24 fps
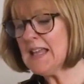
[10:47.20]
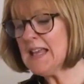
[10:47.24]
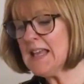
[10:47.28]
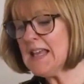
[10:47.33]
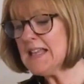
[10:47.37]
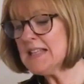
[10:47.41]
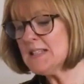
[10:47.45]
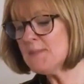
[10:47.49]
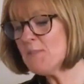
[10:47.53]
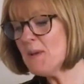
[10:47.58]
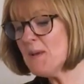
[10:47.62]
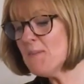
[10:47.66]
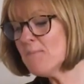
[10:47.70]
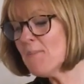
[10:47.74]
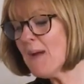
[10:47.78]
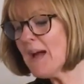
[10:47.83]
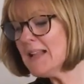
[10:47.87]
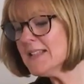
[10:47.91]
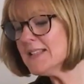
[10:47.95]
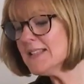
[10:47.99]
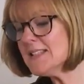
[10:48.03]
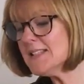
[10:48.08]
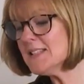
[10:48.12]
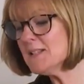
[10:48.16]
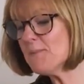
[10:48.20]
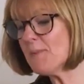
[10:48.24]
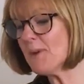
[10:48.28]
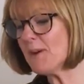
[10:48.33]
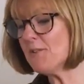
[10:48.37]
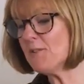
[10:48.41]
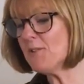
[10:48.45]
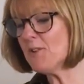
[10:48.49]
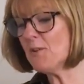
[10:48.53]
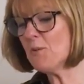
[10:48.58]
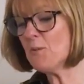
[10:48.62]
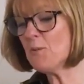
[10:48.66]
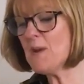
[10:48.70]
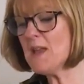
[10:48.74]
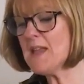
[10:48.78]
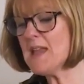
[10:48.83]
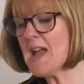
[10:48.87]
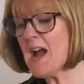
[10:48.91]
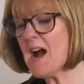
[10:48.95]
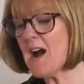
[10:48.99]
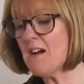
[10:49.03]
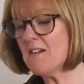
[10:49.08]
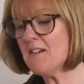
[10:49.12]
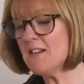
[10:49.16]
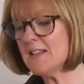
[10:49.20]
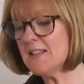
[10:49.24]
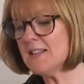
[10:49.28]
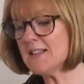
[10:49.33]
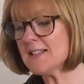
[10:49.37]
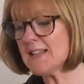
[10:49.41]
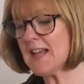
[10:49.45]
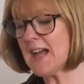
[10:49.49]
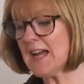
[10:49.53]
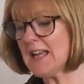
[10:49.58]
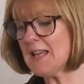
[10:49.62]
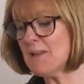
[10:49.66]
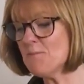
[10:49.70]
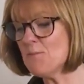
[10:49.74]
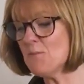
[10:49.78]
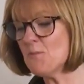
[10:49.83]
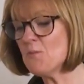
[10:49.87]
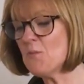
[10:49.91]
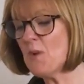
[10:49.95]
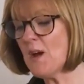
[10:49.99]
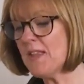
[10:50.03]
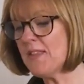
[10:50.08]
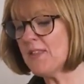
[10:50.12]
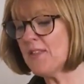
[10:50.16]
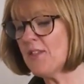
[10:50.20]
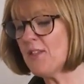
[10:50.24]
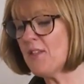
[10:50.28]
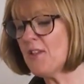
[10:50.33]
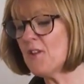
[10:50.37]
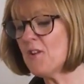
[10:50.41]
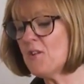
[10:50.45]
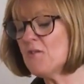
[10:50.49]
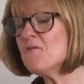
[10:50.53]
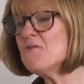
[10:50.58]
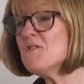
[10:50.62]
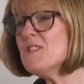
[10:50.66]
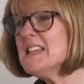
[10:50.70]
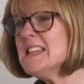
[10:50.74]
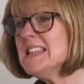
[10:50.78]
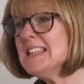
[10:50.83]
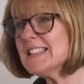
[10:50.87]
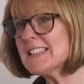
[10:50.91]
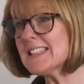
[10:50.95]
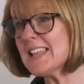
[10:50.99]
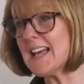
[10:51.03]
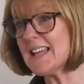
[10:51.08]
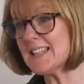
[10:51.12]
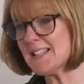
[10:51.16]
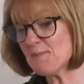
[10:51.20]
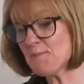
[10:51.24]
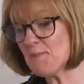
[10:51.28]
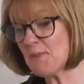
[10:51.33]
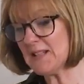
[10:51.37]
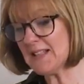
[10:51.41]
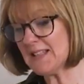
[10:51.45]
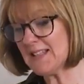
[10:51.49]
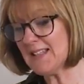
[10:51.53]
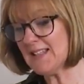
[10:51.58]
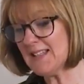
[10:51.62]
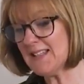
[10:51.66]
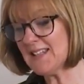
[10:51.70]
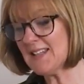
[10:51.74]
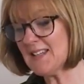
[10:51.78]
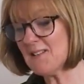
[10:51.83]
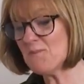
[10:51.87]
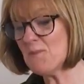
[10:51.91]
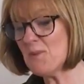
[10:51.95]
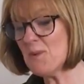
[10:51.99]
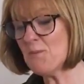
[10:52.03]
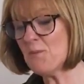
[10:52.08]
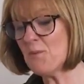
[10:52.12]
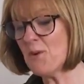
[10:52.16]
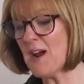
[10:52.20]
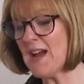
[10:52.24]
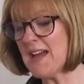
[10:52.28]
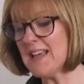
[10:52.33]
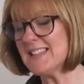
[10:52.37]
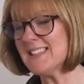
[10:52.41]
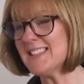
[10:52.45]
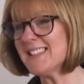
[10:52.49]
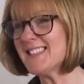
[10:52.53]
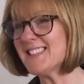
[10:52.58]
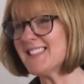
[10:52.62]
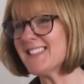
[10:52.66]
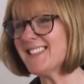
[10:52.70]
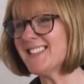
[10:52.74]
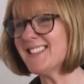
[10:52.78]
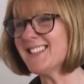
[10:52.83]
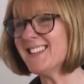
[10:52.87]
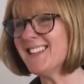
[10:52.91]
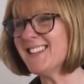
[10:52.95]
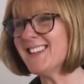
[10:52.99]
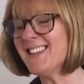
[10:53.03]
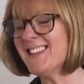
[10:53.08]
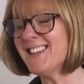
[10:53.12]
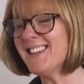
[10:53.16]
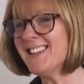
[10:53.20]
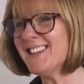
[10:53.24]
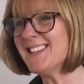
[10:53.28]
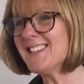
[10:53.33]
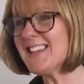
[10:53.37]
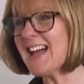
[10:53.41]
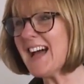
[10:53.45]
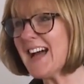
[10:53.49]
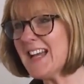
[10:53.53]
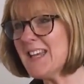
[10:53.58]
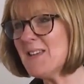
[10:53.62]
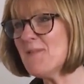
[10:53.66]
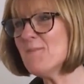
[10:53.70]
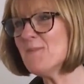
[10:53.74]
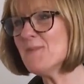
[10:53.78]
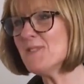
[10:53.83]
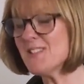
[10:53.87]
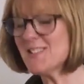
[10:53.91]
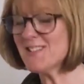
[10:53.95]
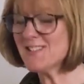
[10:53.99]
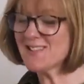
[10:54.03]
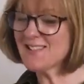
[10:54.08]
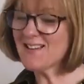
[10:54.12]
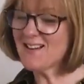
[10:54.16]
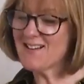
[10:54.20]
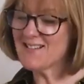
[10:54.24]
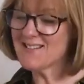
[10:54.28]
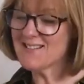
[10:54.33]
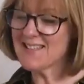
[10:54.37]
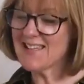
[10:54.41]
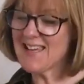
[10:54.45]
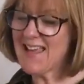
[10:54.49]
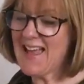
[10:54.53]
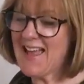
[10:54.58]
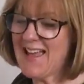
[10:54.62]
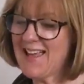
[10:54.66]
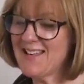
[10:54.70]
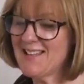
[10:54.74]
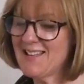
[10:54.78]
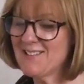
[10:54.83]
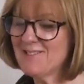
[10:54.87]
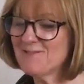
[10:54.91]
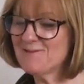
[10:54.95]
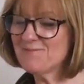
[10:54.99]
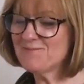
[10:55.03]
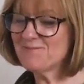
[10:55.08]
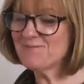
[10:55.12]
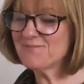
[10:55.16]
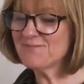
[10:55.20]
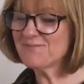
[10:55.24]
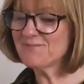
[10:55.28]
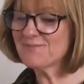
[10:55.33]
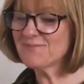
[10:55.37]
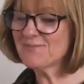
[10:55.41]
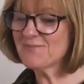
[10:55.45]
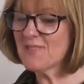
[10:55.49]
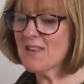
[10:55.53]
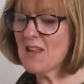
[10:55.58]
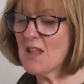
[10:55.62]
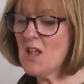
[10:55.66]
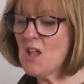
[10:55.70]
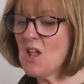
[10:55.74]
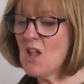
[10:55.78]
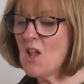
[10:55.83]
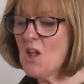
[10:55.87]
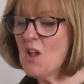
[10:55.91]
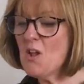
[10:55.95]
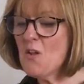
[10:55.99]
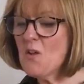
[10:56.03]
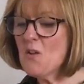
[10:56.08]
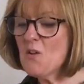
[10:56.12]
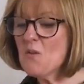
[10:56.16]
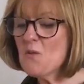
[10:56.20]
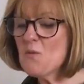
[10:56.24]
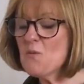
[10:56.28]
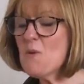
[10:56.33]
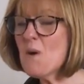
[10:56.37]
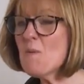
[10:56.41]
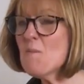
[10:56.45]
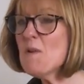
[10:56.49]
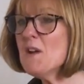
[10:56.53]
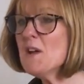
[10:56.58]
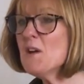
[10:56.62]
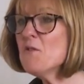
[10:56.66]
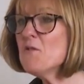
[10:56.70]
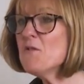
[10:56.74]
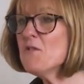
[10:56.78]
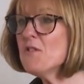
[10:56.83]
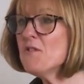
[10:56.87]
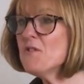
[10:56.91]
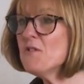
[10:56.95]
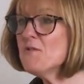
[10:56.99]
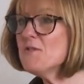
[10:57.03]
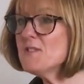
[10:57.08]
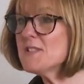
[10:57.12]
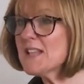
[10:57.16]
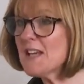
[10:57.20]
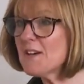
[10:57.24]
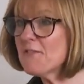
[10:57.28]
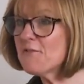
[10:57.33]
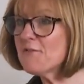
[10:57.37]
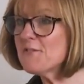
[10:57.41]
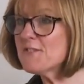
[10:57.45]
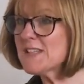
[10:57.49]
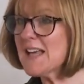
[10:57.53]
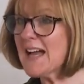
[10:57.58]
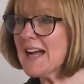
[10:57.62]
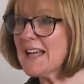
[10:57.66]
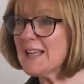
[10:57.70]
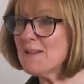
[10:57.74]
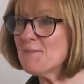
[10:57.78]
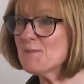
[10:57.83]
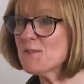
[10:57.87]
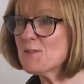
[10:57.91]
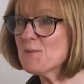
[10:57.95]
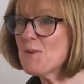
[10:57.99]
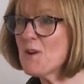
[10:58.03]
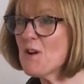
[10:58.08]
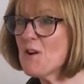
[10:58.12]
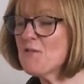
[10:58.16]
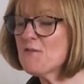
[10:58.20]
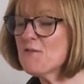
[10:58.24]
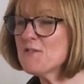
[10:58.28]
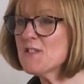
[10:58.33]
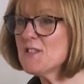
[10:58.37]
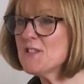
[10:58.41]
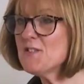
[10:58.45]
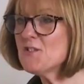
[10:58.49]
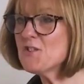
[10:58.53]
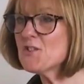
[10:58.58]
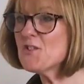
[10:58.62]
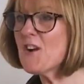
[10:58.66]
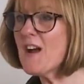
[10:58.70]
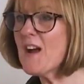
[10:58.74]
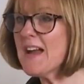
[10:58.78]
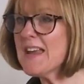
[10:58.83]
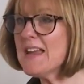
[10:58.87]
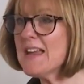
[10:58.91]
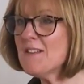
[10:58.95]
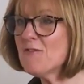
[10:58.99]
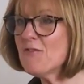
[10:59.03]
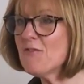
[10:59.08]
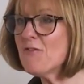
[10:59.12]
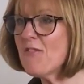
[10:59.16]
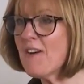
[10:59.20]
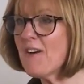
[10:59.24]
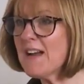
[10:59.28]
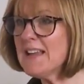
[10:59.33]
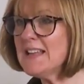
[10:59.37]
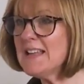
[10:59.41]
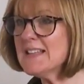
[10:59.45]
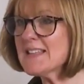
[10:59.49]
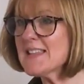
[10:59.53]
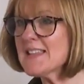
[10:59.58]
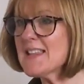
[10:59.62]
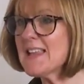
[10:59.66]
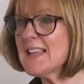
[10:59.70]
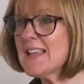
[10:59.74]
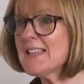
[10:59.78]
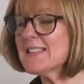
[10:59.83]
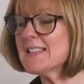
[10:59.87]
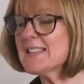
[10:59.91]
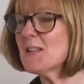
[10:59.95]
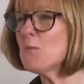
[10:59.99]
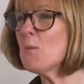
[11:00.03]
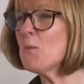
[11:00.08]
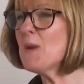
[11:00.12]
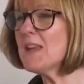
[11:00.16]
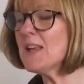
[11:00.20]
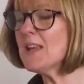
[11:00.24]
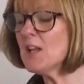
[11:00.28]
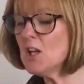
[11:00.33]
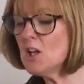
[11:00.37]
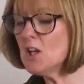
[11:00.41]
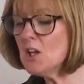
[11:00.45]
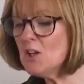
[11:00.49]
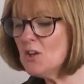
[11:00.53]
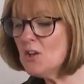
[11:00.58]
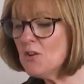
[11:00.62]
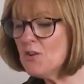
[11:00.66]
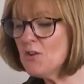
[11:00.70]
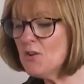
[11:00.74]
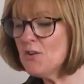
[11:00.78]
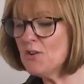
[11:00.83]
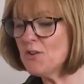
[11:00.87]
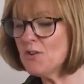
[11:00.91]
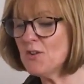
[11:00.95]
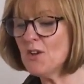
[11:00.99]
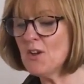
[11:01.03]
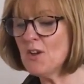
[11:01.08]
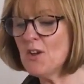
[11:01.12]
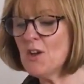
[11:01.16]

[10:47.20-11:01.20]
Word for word: It's been bandied about that we are in a time when the reset button can be pressed time to start again. When we go through tough times, we often try and find things that we can learn